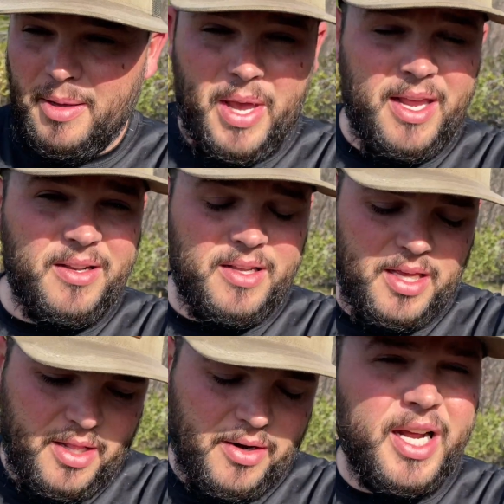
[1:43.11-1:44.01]
bait,
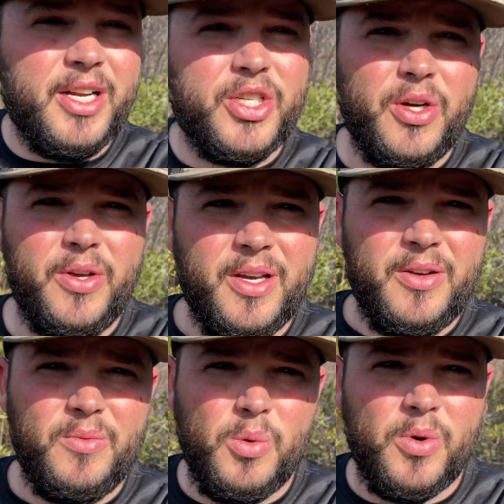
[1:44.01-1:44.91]
and I'll kind of show you
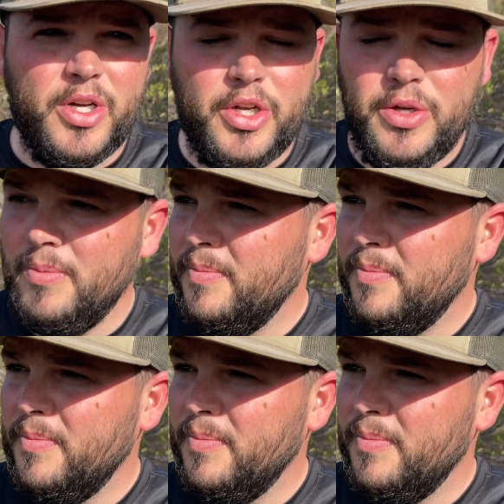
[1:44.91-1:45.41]
what we're gonna do.